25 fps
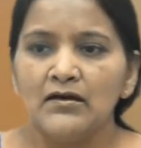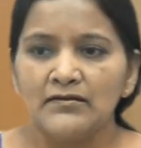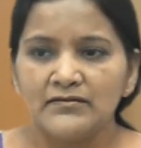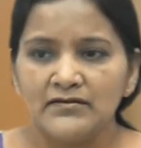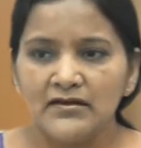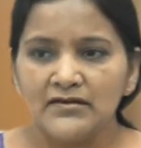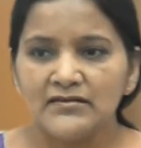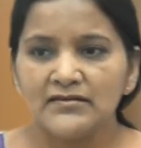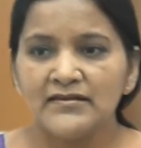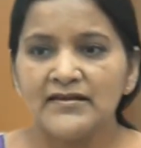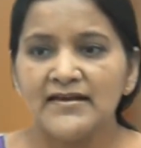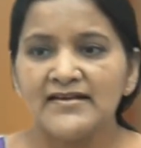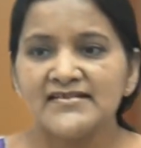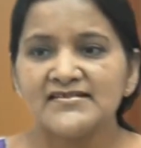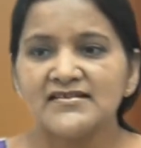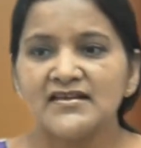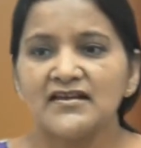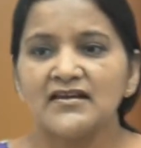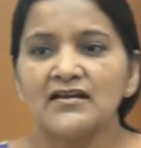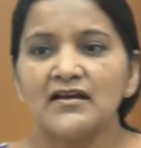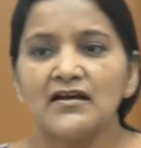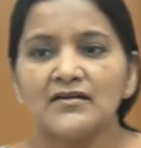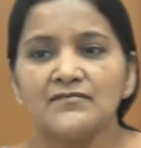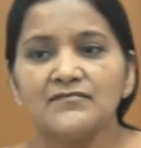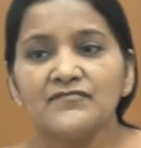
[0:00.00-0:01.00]
The next
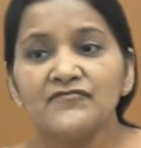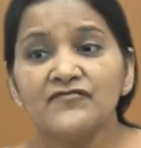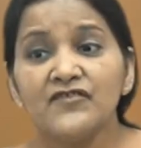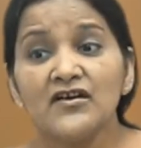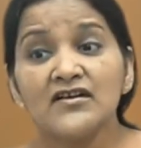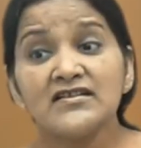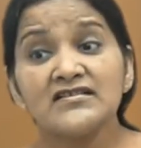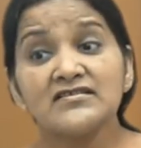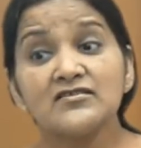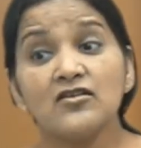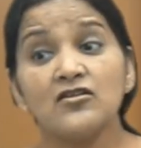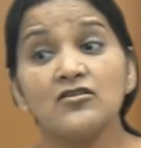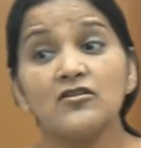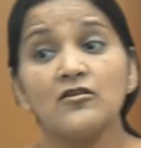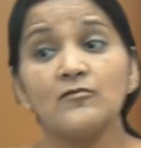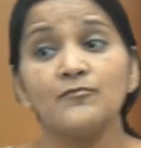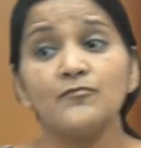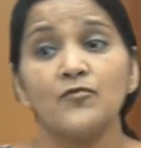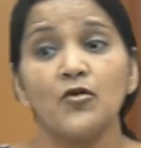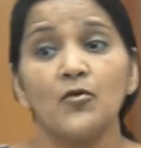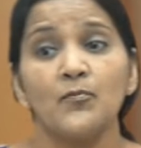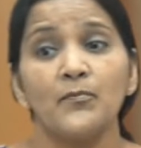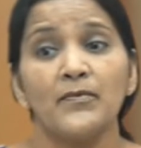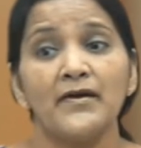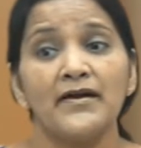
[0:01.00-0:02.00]
thing, what sort of
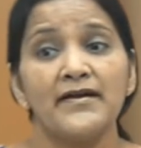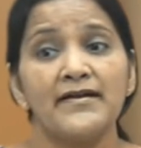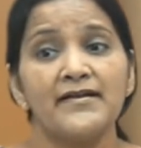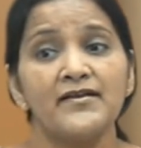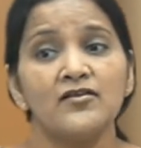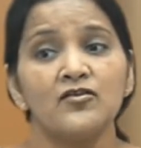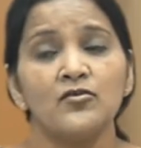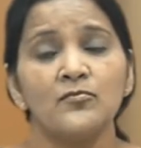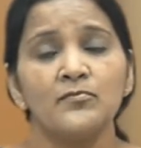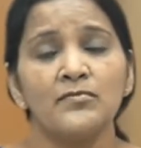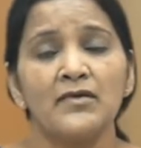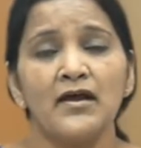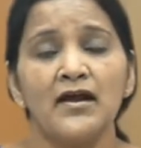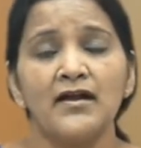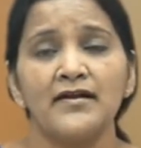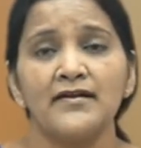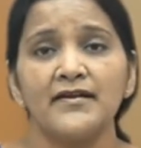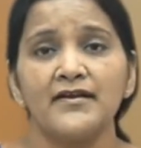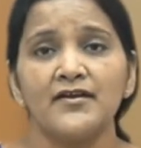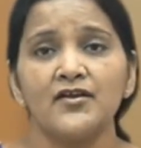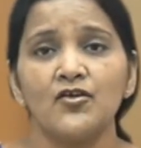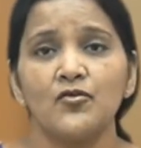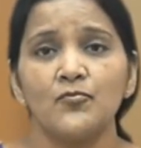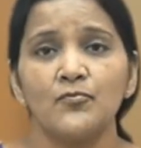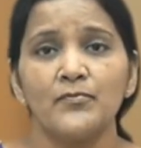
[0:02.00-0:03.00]
property or plant
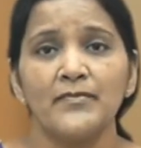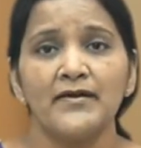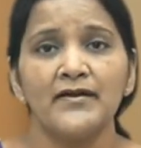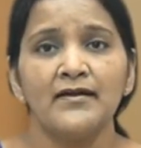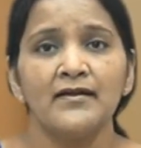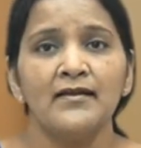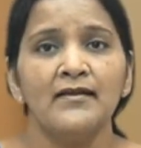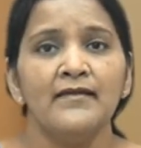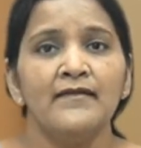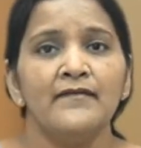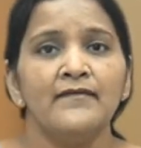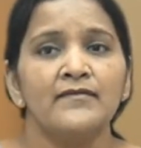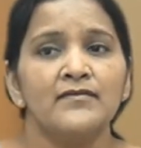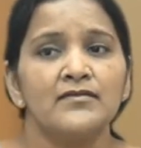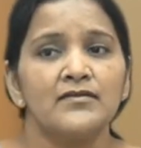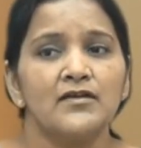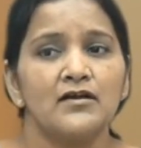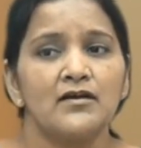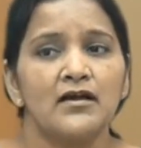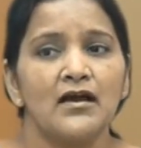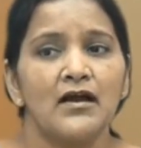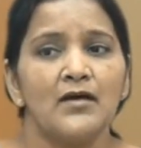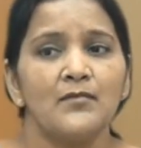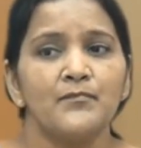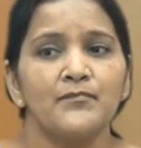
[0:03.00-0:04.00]
equipment
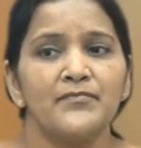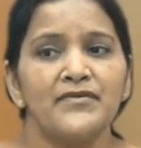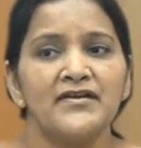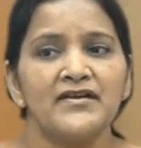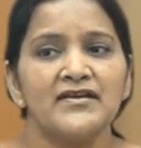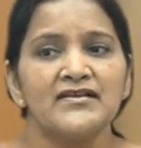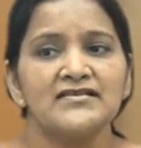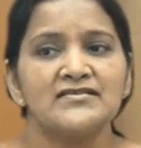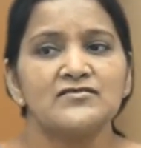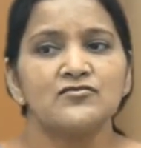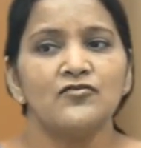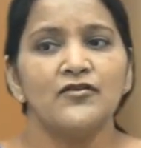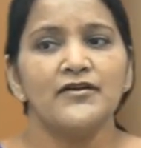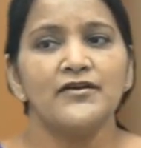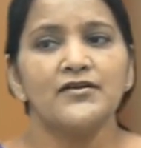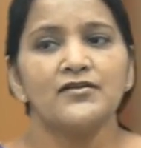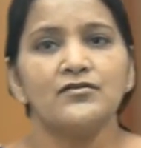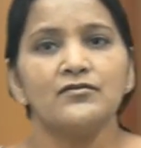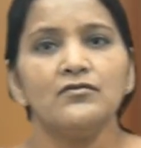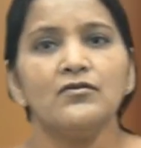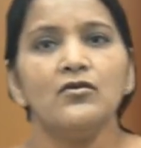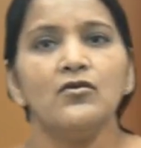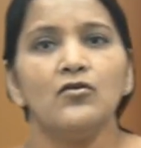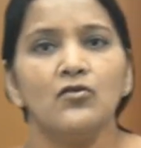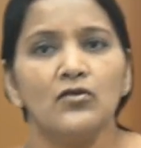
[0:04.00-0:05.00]
the company is going
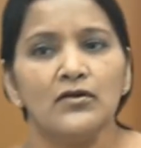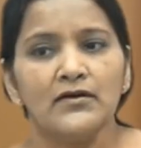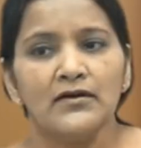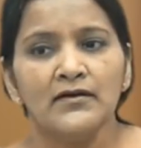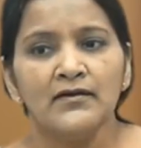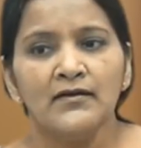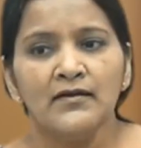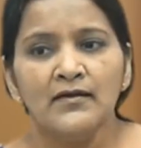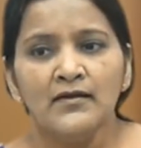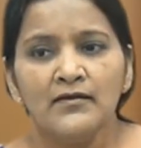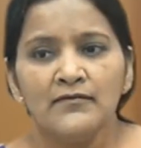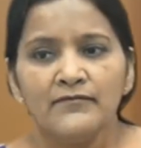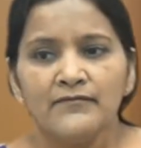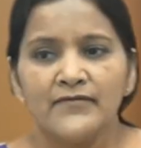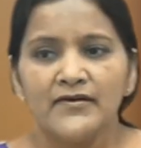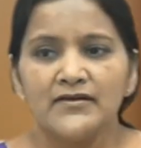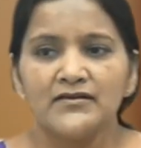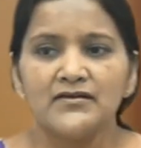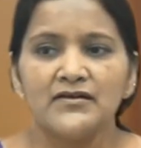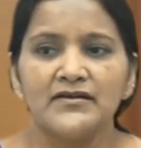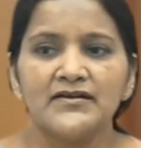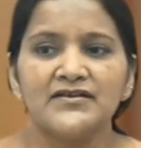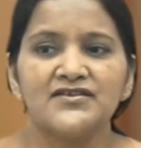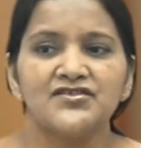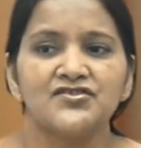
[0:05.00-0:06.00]
to hold,
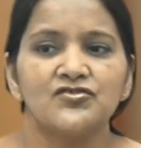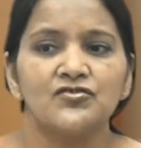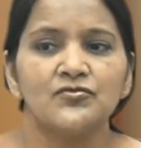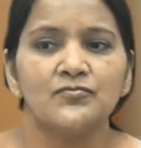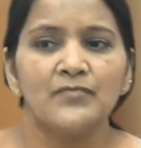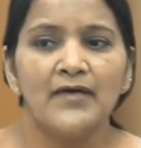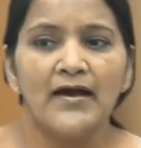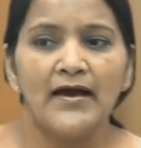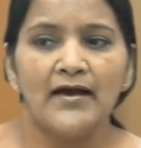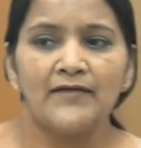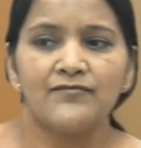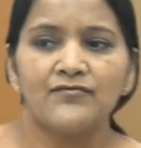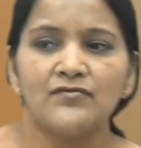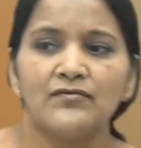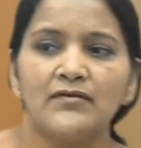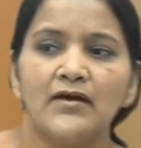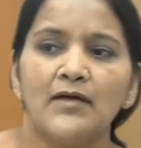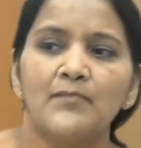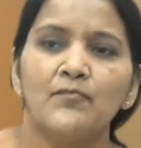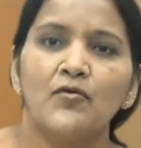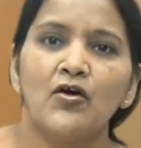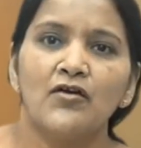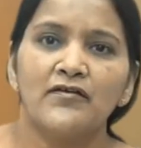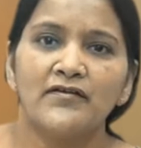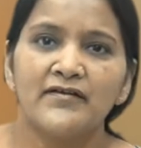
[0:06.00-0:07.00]
whether it should have
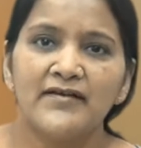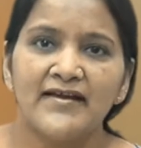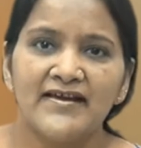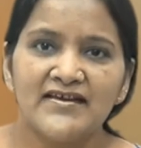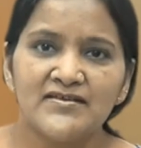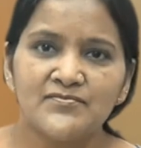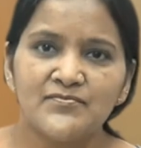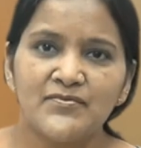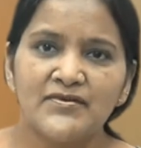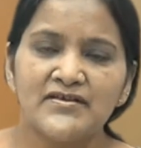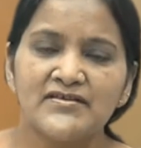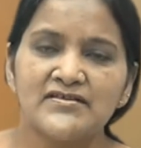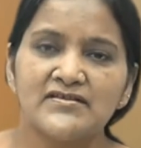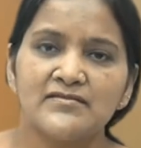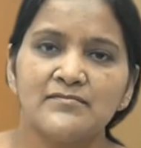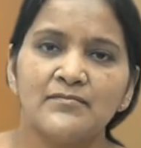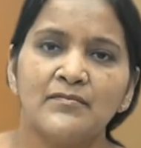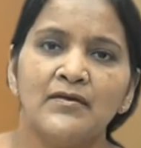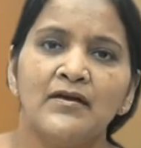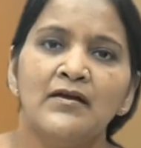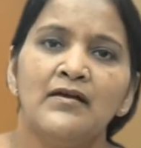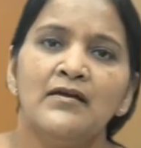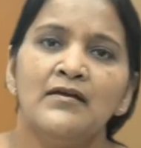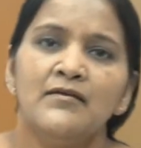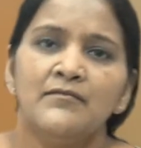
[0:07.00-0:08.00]
a modernized
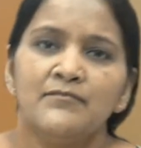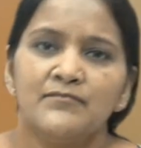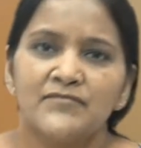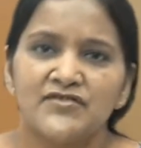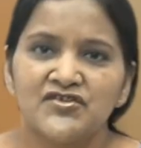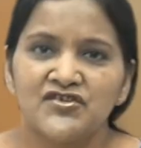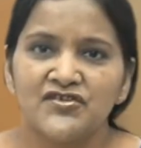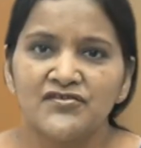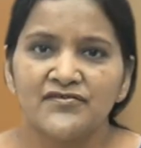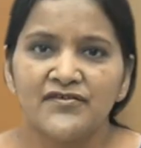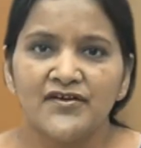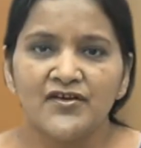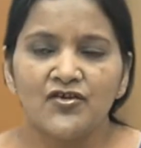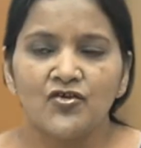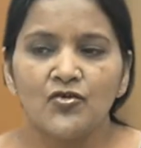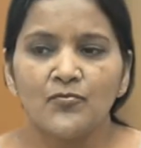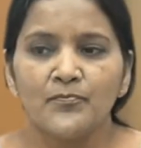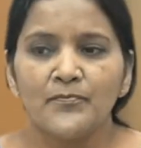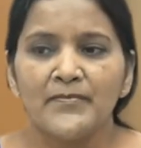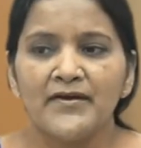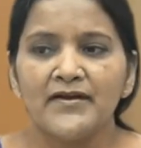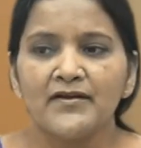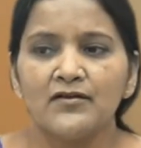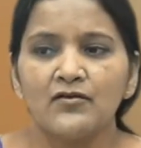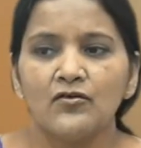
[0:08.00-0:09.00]
machinery
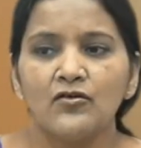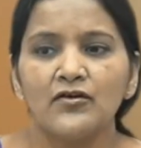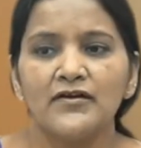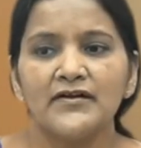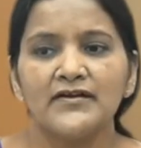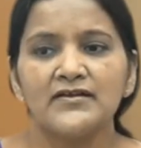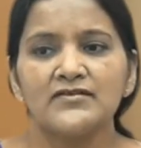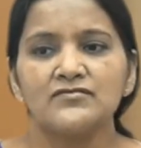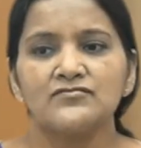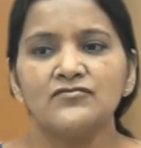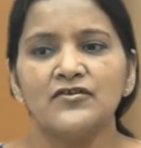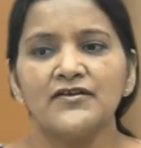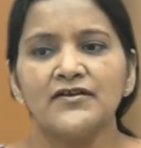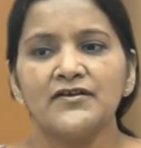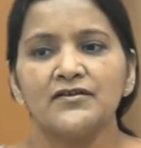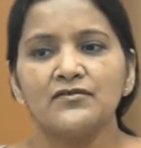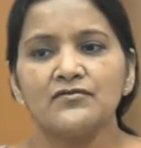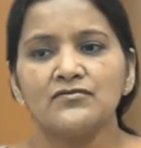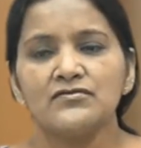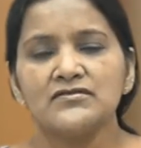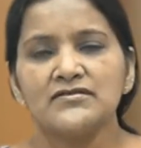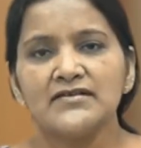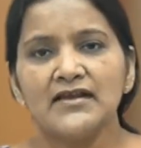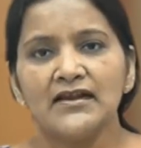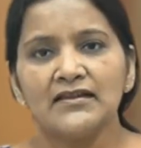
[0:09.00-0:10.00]
equipment, or it is going
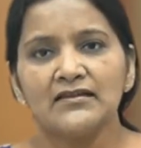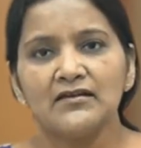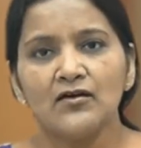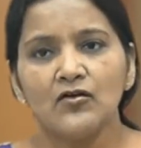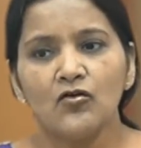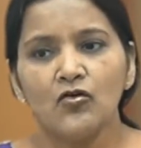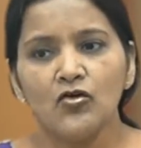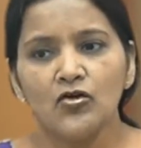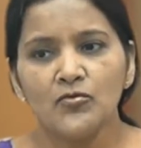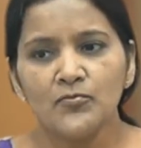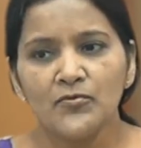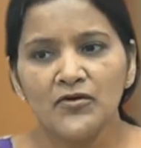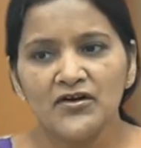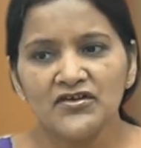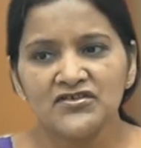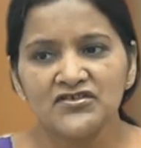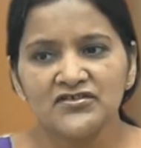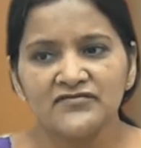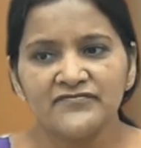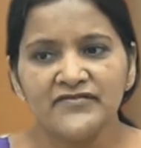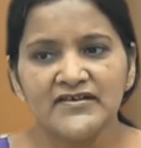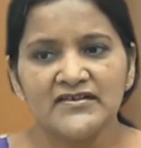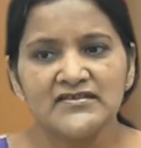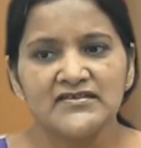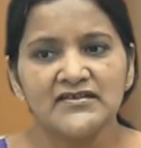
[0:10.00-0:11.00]
to sell the old
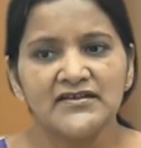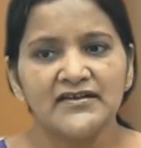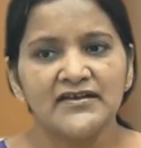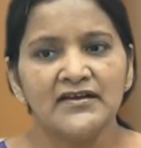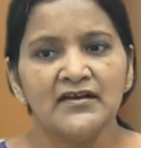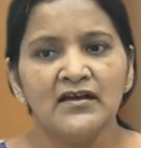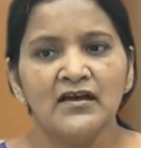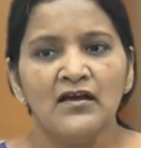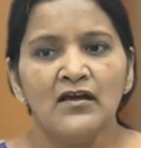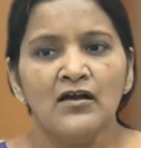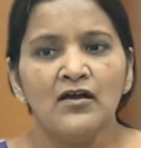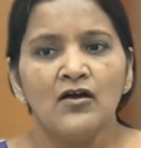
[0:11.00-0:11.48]
production facility.